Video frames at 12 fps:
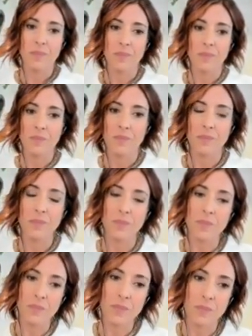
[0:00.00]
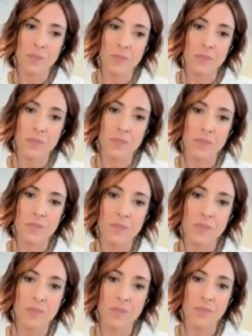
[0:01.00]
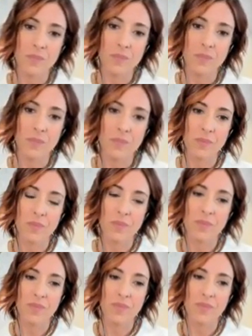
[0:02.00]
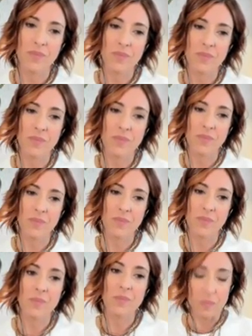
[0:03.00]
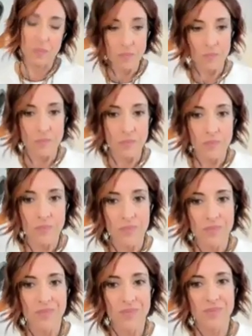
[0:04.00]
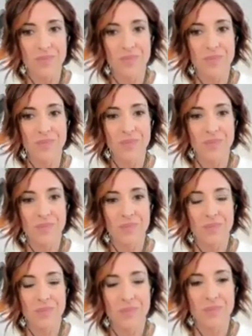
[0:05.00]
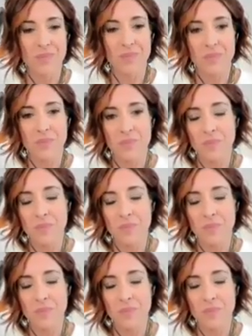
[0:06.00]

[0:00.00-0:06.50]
(not speaking)